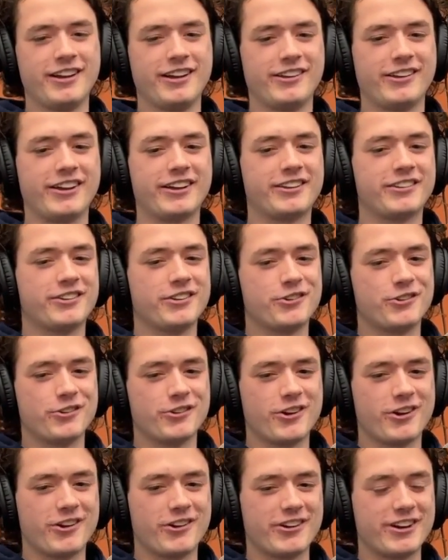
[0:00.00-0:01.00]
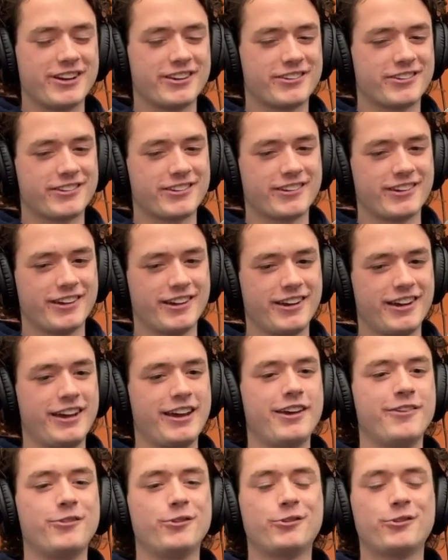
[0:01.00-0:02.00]
Like, did you know it's
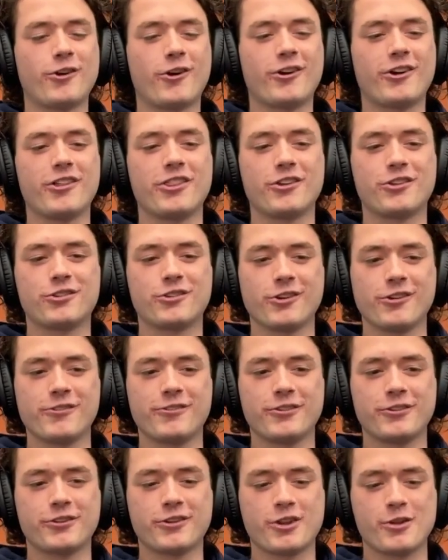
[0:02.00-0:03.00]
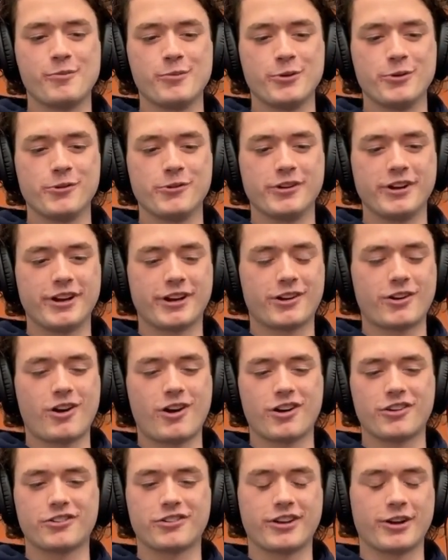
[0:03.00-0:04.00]
if you start on the surface of the moon, it
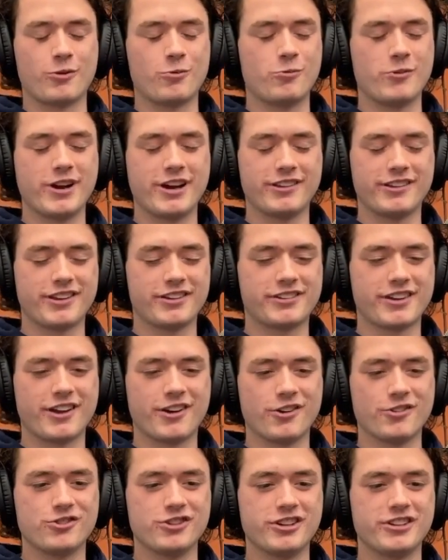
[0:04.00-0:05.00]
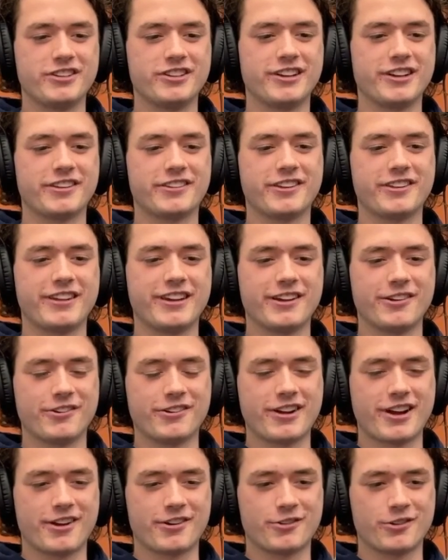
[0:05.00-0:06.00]
costs like way less energy to get to the
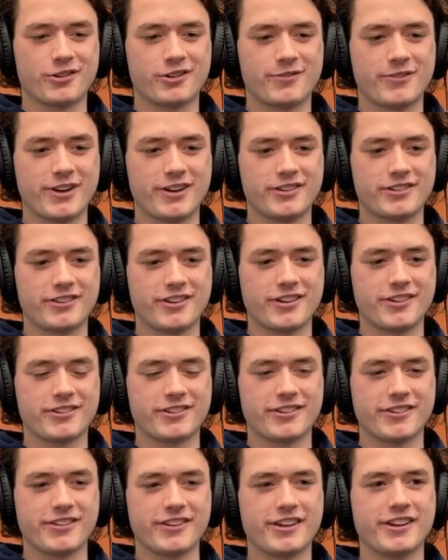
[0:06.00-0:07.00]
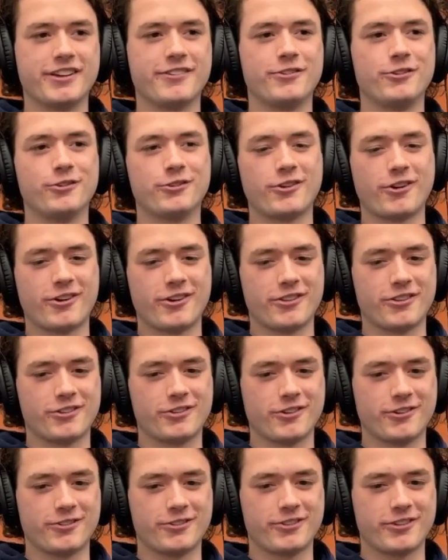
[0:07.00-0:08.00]
International Space Station than if you start on the
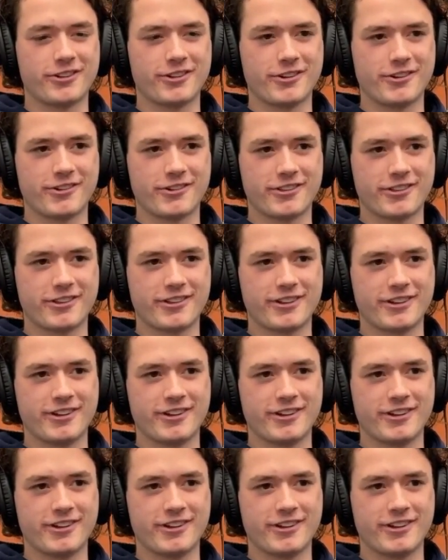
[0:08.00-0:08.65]
surface of the Earth.